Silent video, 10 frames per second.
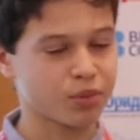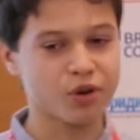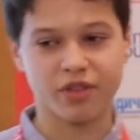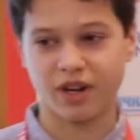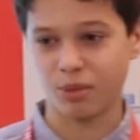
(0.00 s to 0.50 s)

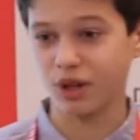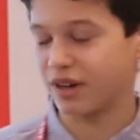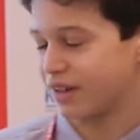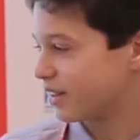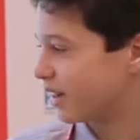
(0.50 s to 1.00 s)
prove that I'm good
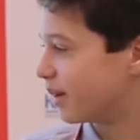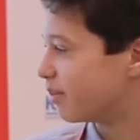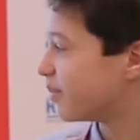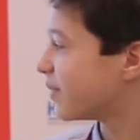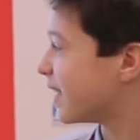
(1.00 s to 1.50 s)
at it,
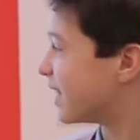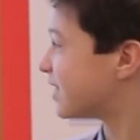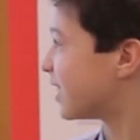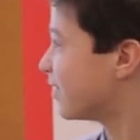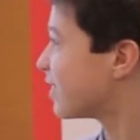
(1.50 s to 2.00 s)
and
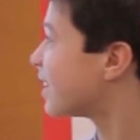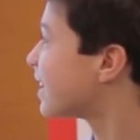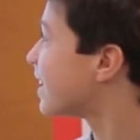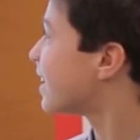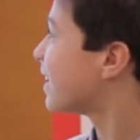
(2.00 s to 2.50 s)
stuff.
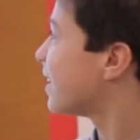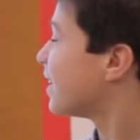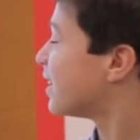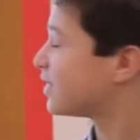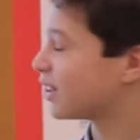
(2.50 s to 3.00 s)

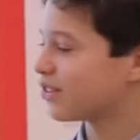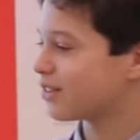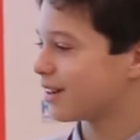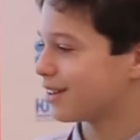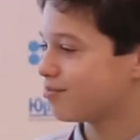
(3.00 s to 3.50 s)
So,
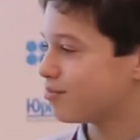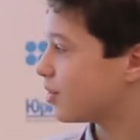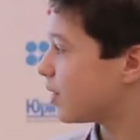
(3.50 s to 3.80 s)
and